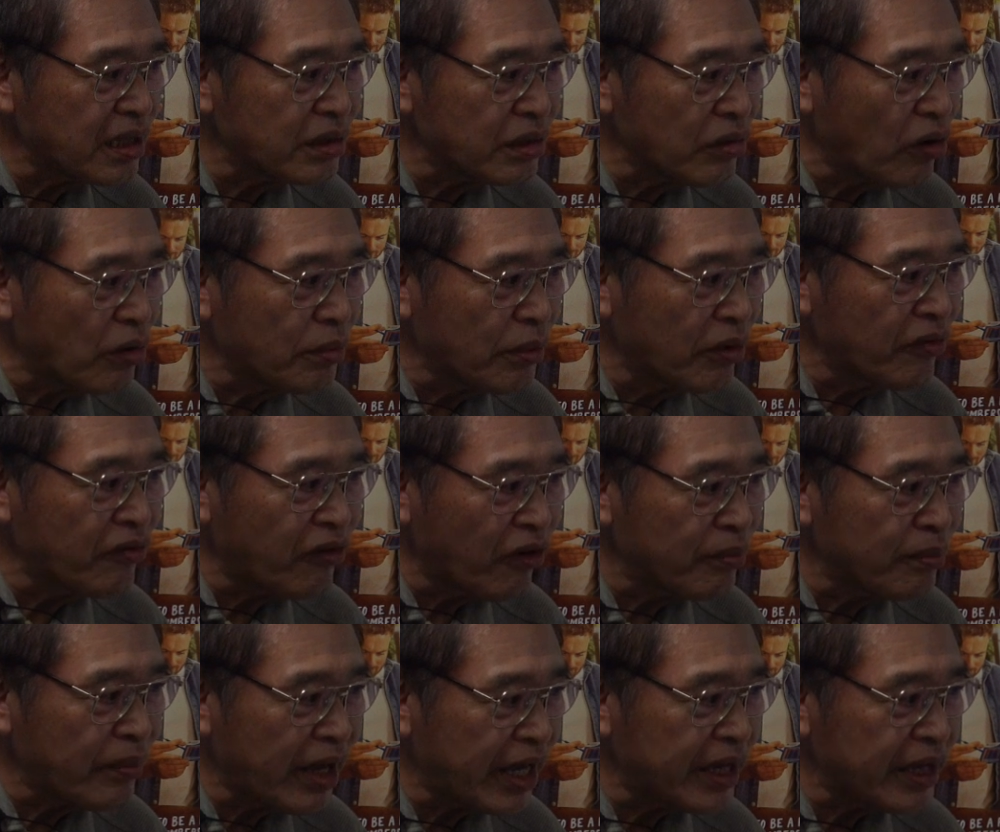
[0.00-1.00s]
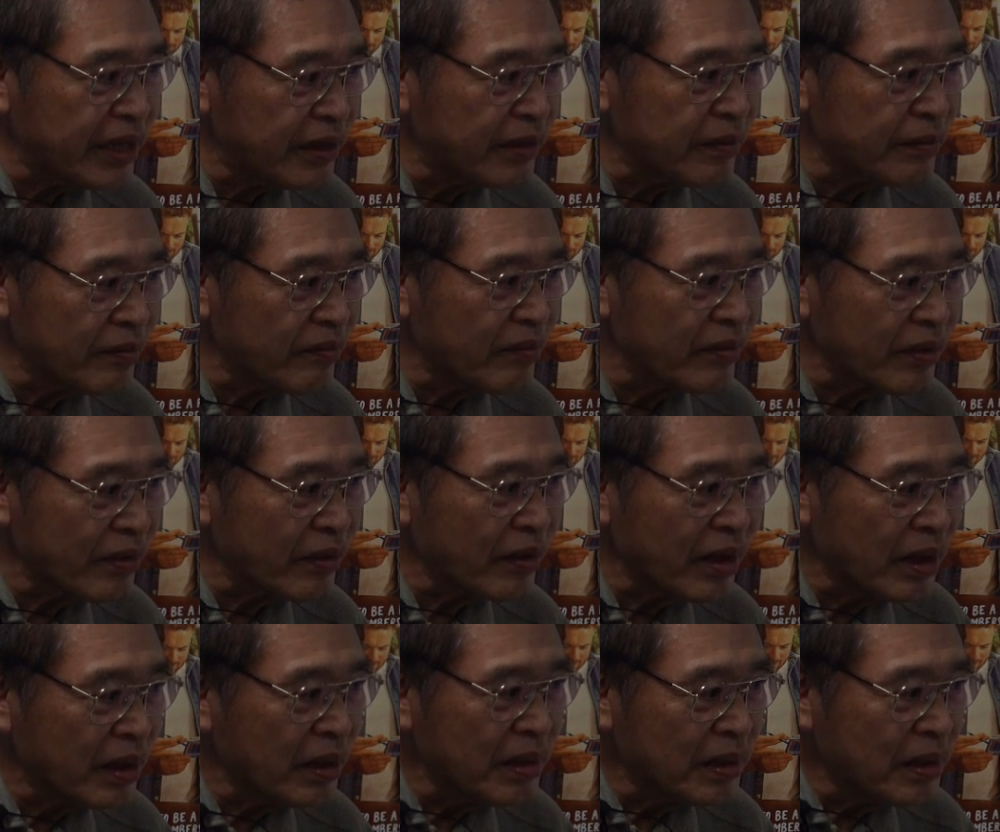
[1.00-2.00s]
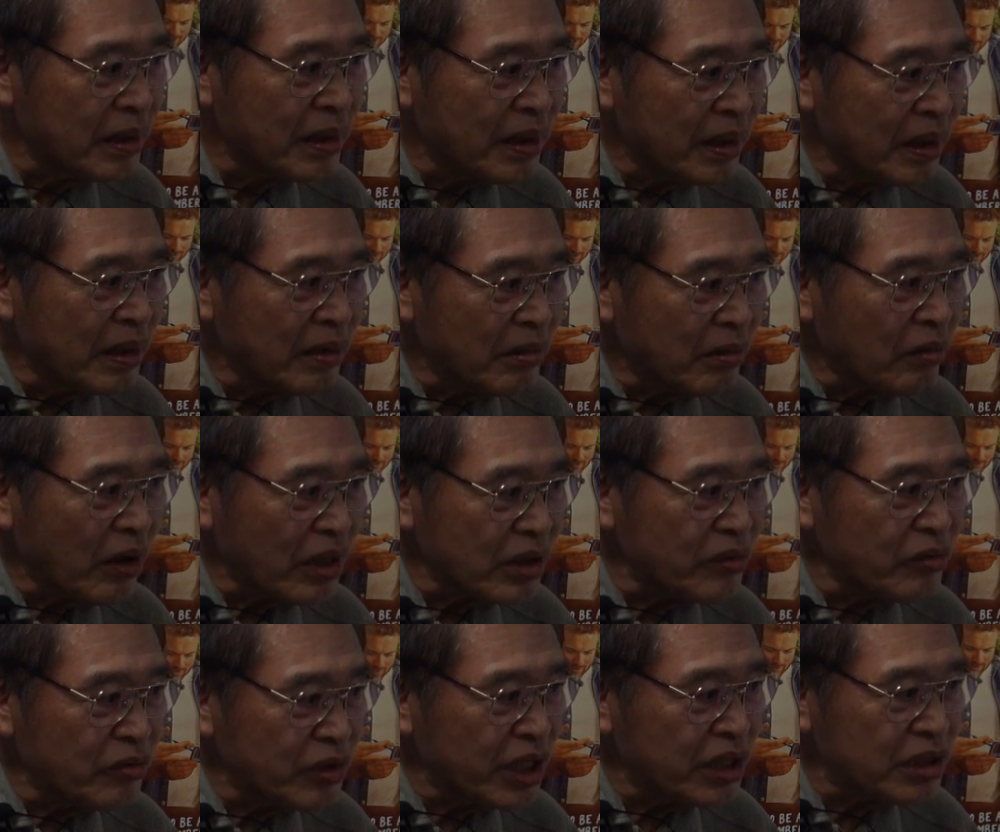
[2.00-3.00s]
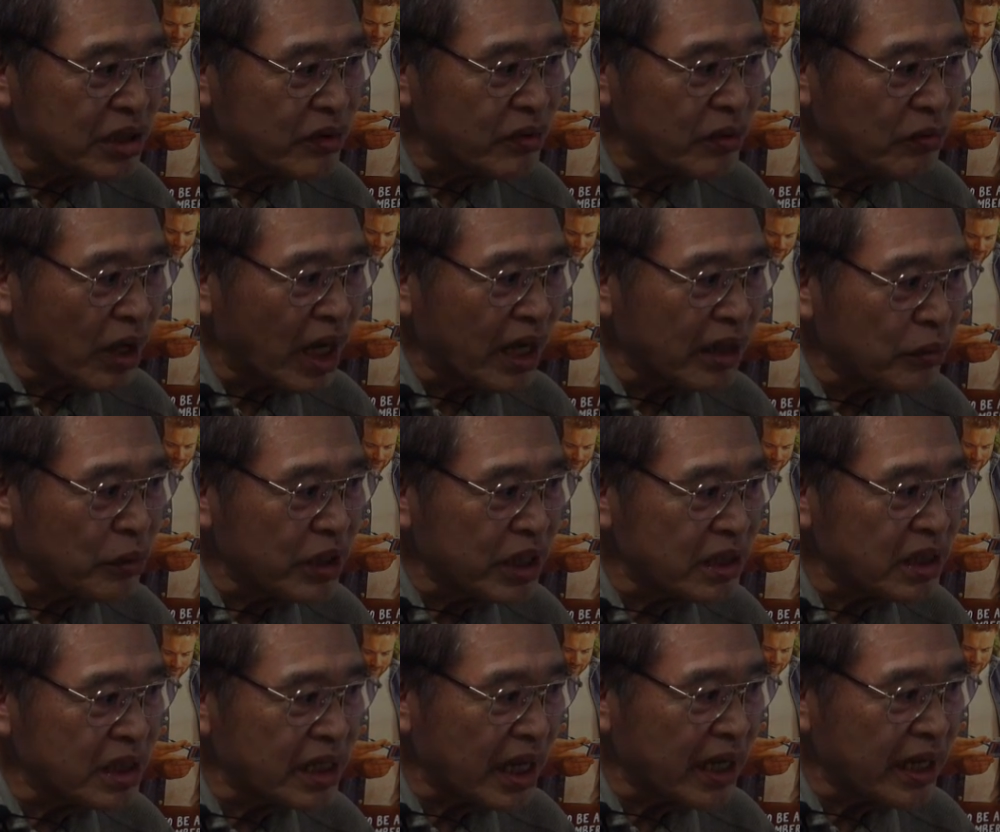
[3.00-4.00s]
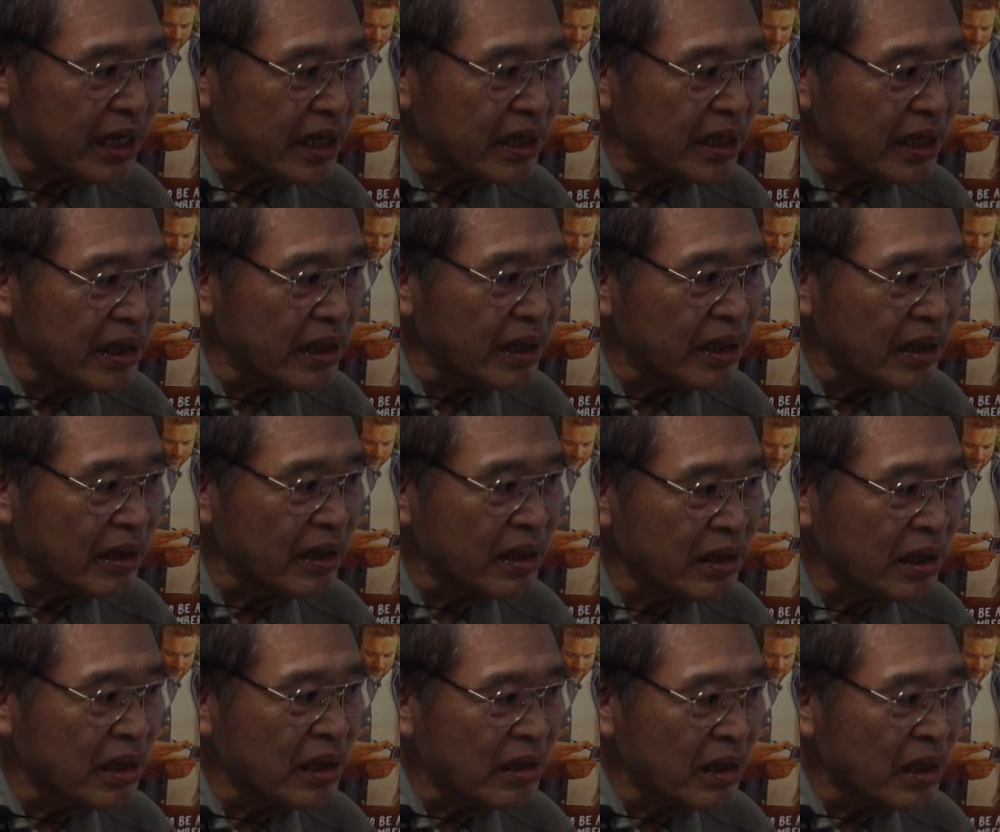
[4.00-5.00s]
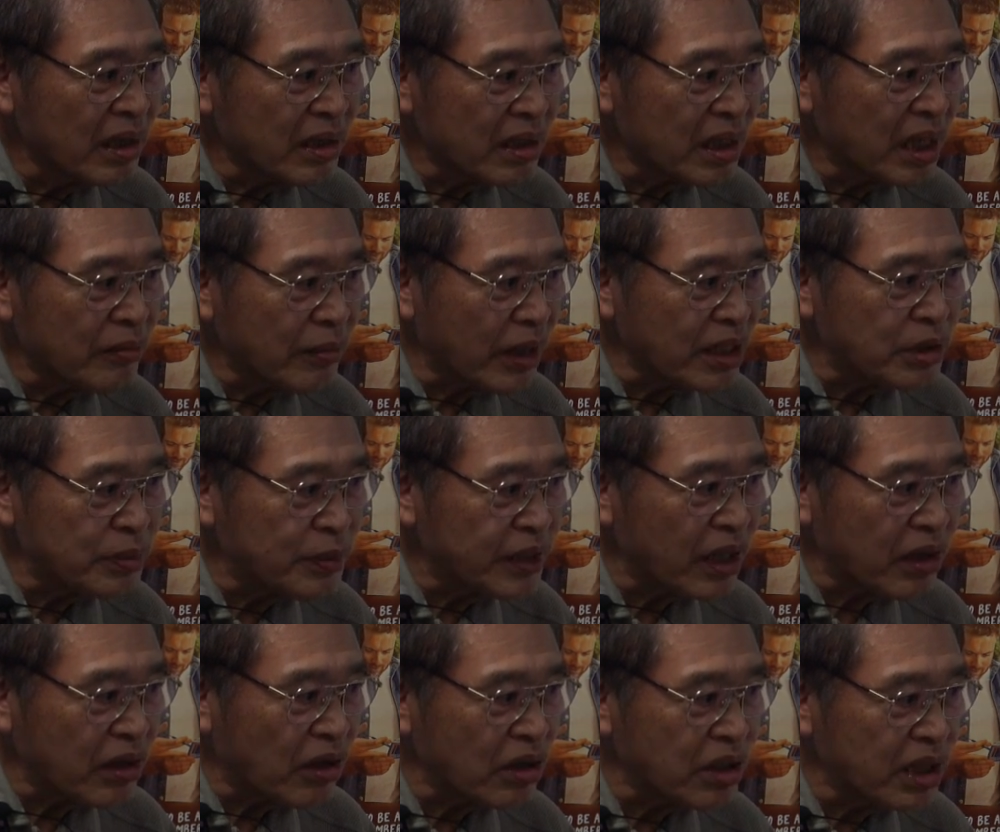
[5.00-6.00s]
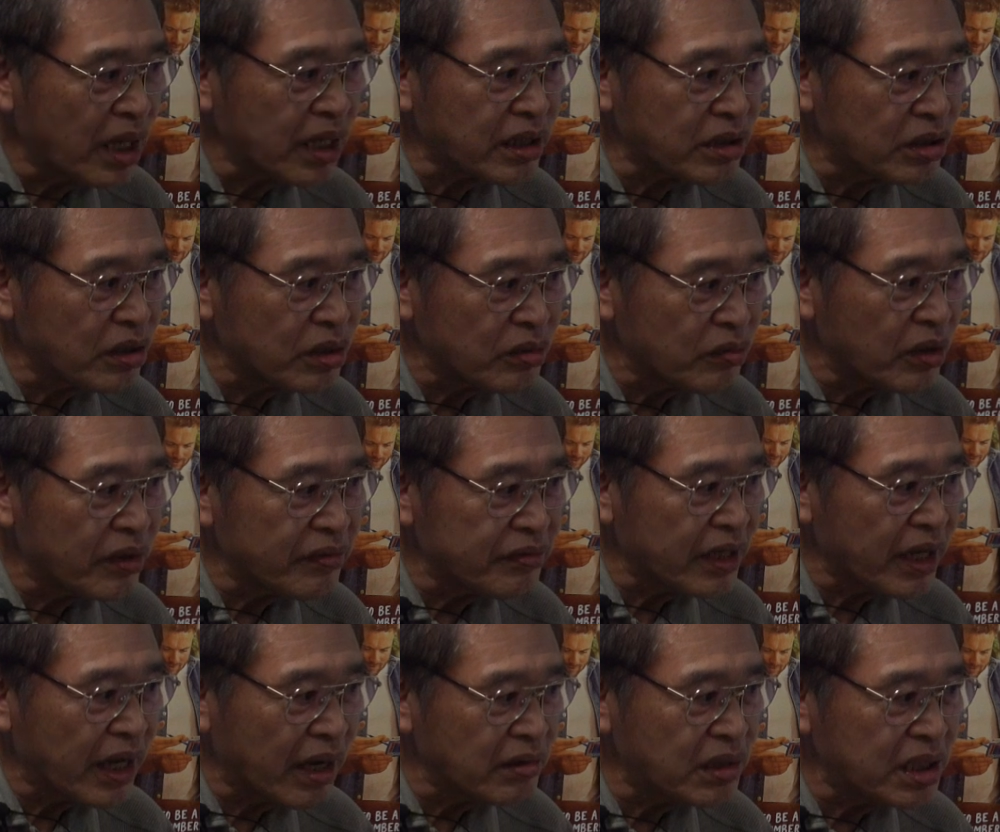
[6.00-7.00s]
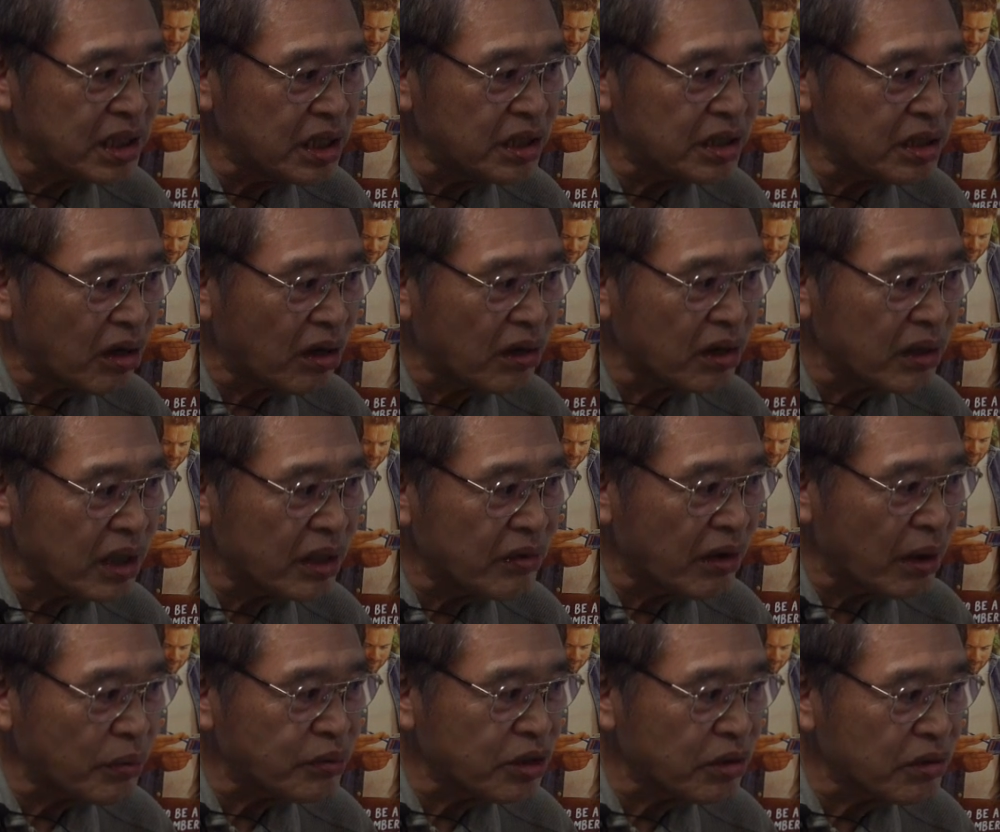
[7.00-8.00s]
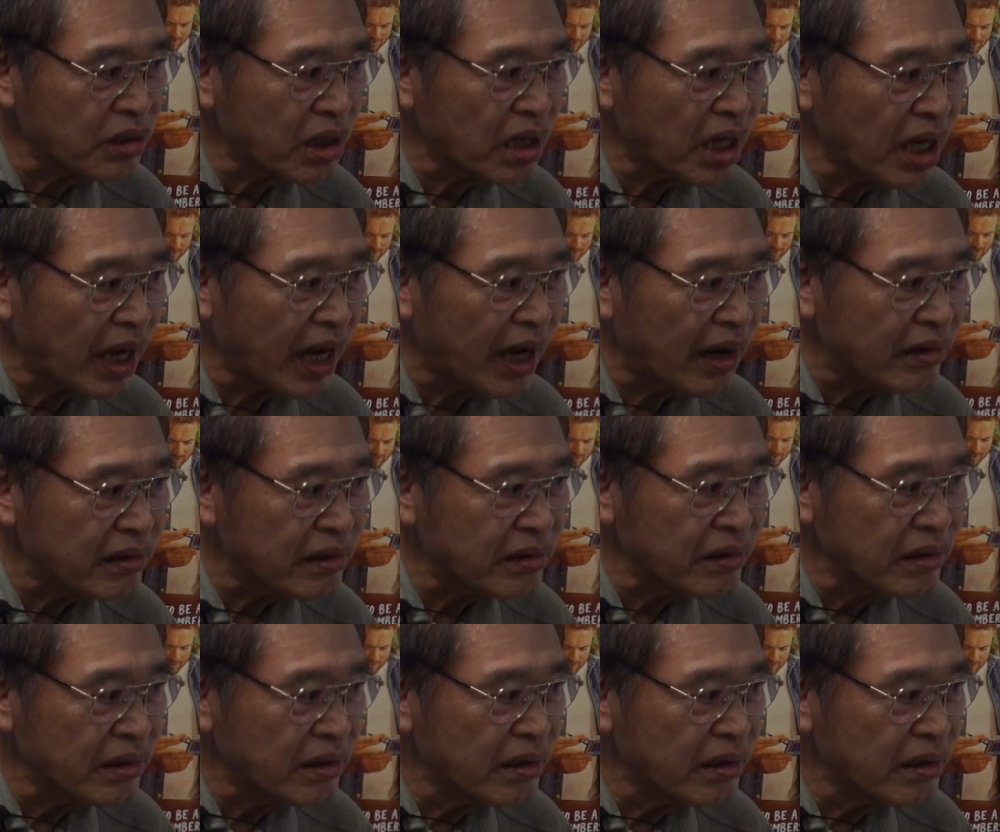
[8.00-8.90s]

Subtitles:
the normal for May. One reason why we say there must be a connection with the El Chichong eruption cloud